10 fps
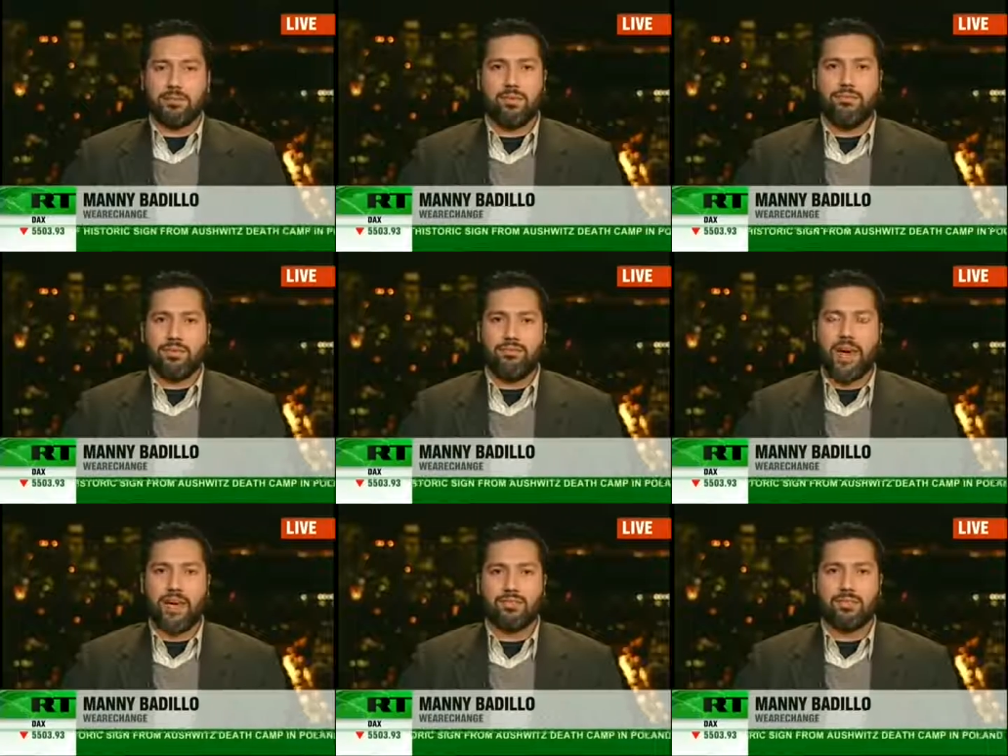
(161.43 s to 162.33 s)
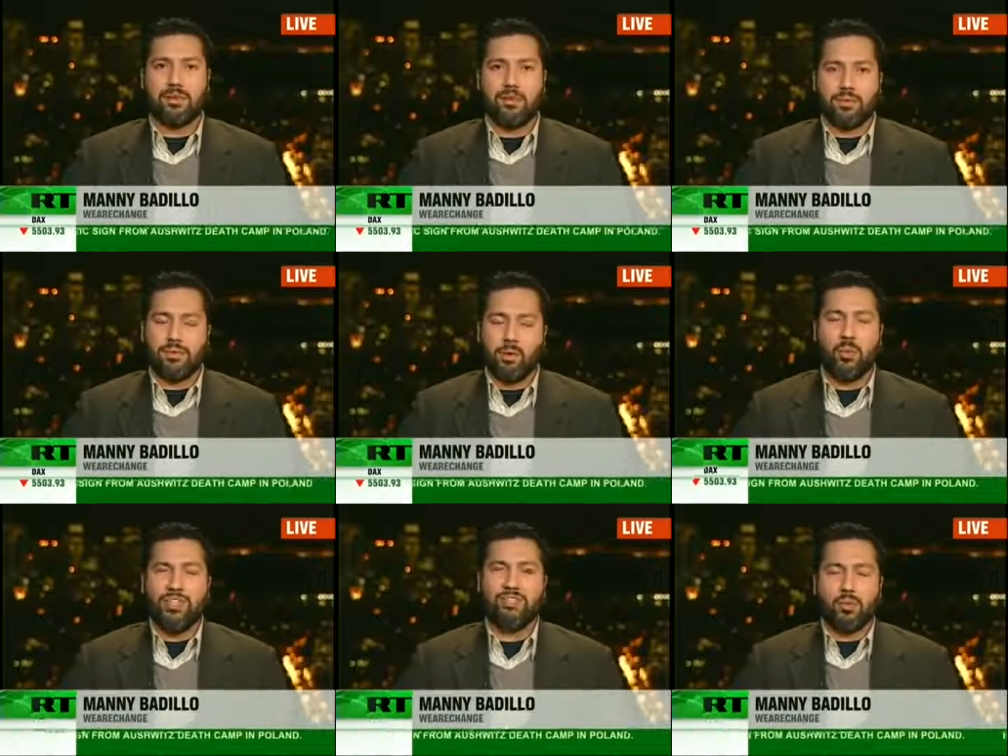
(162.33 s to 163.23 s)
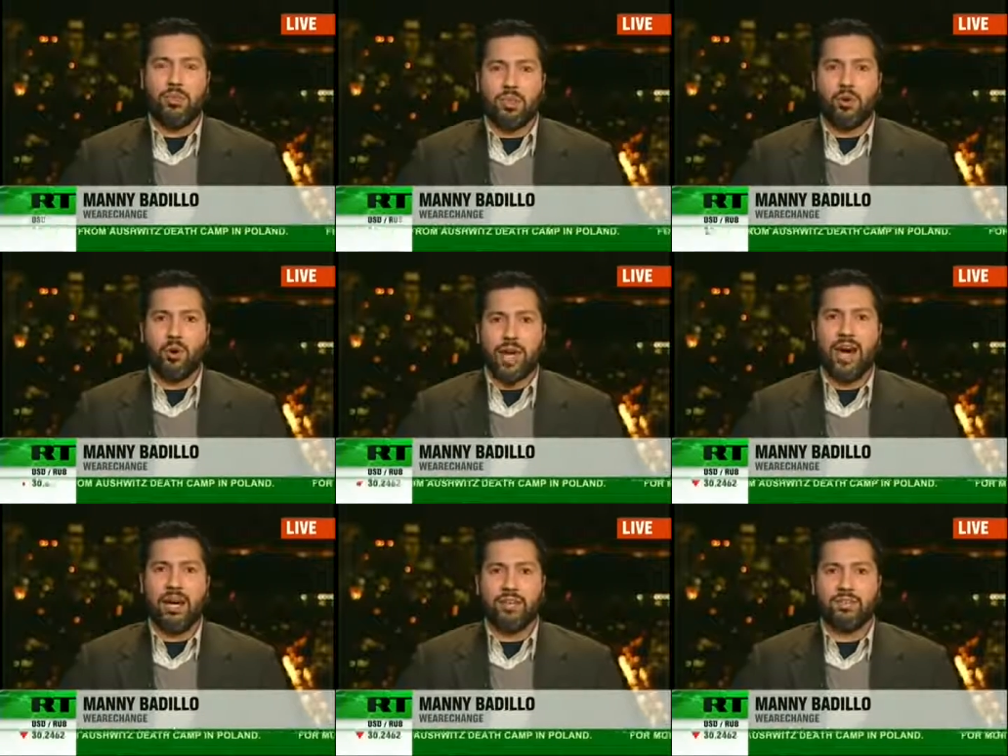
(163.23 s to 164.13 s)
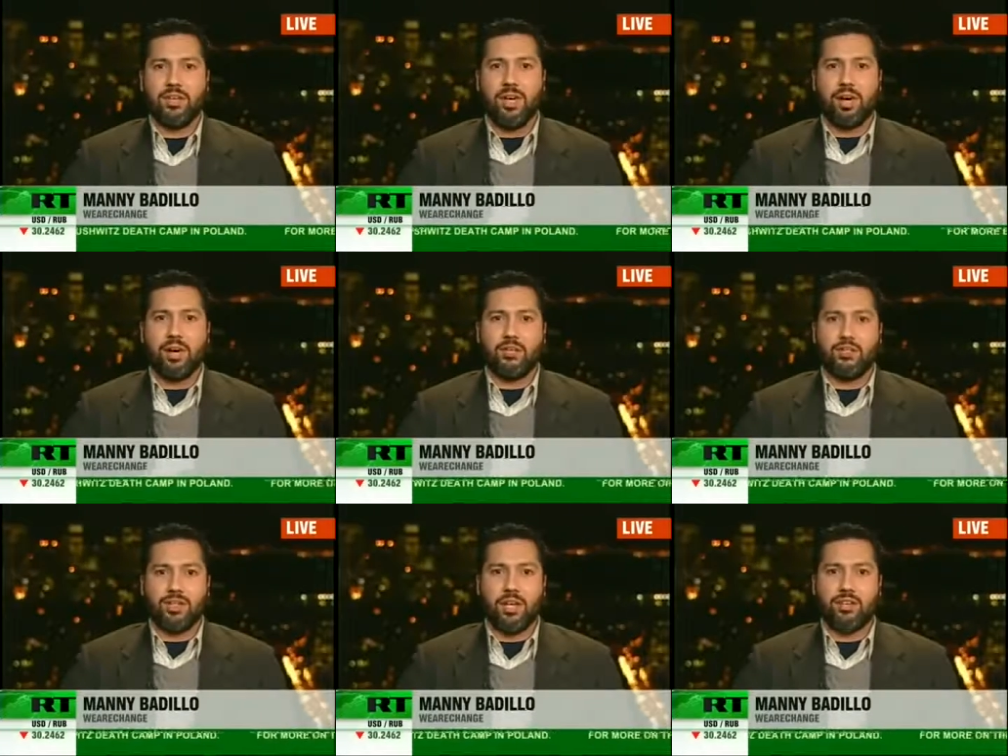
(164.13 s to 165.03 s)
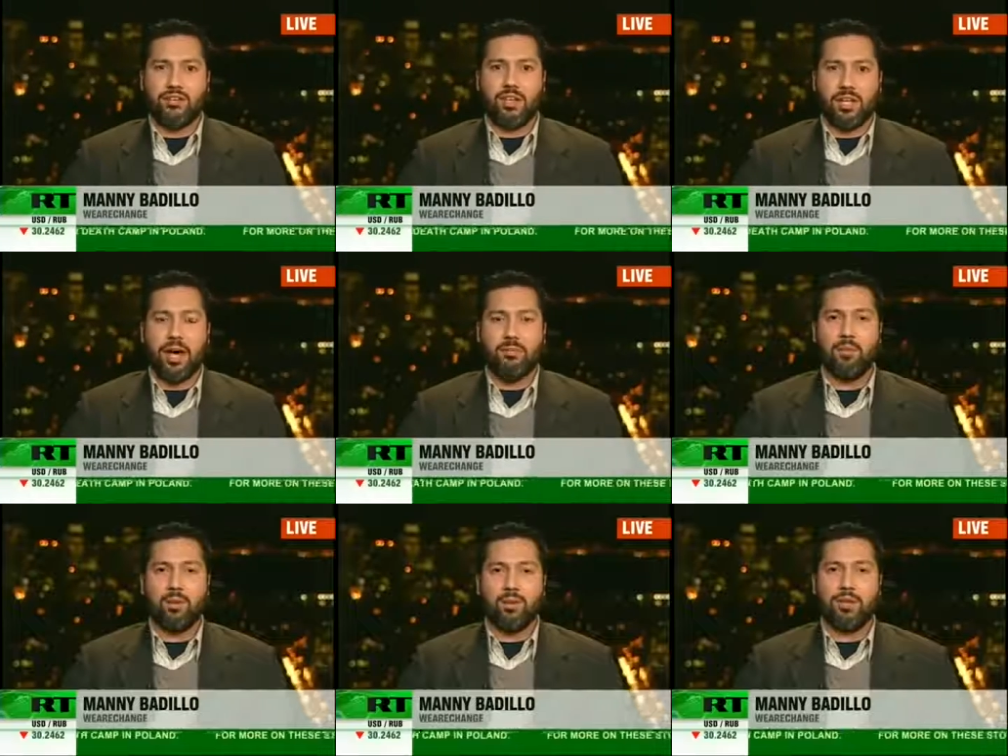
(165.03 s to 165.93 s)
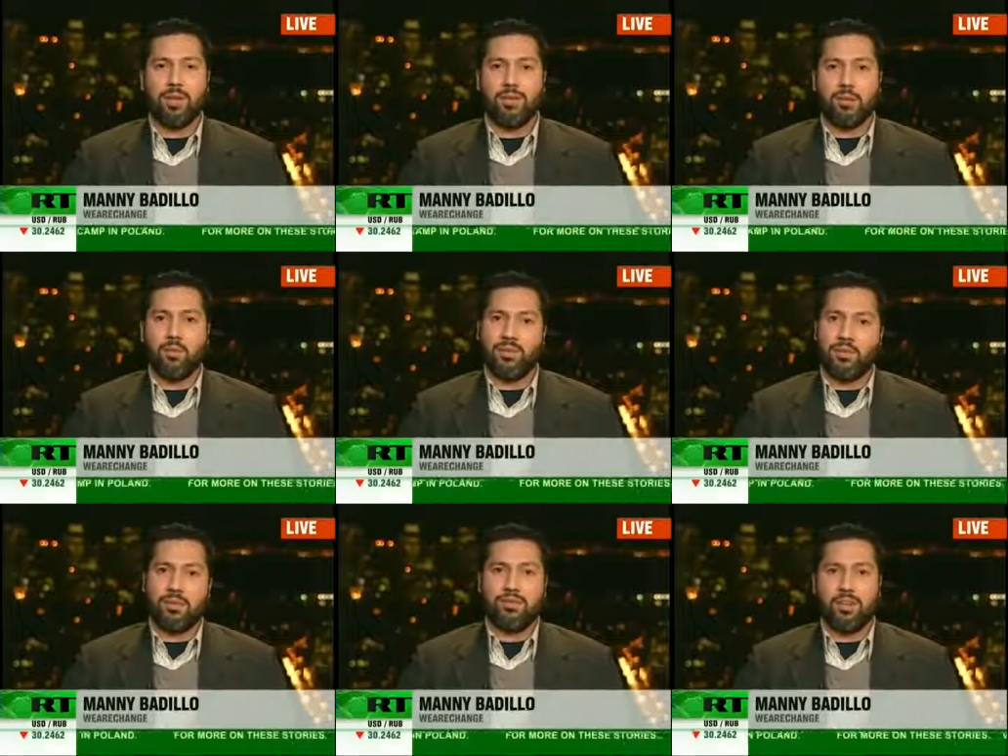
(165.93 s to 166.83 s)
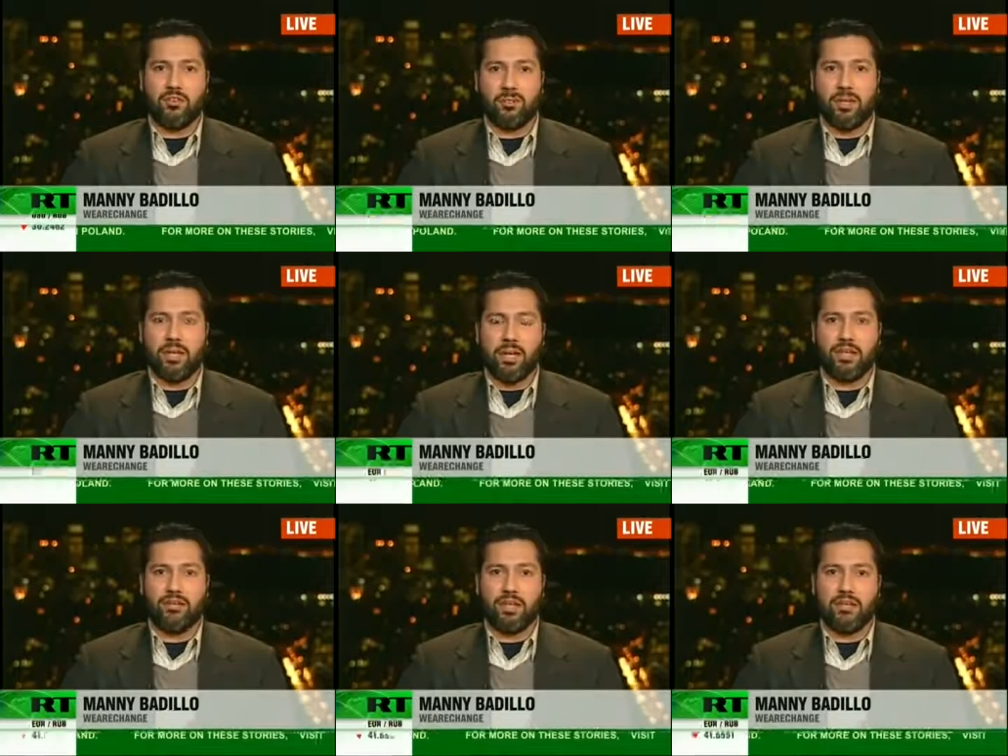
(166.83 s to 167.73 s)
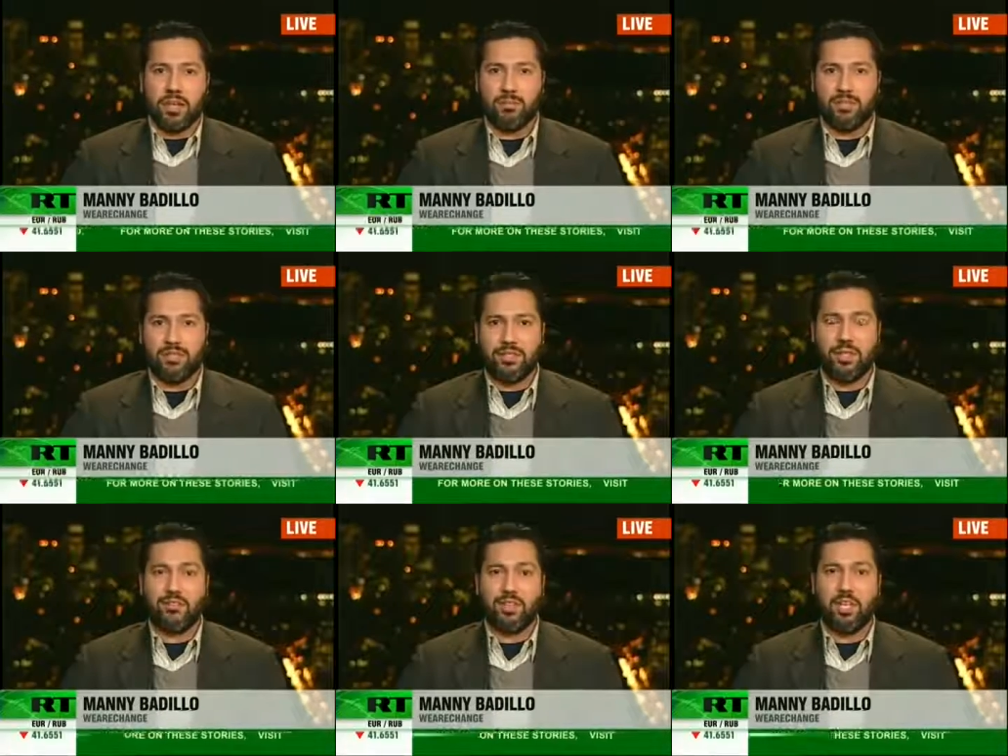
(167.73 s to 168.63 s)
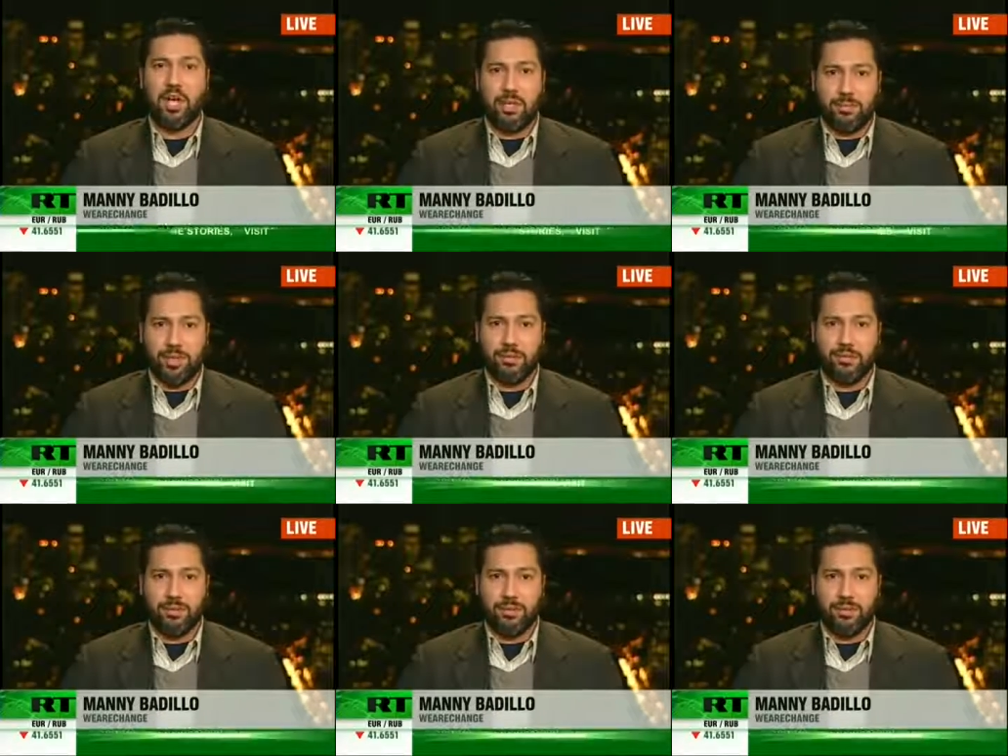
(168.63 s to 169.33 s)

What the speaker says: The facts that we see with our own eyes should tell us a lot more than what the U.S. government has attempted to tell us and lied about.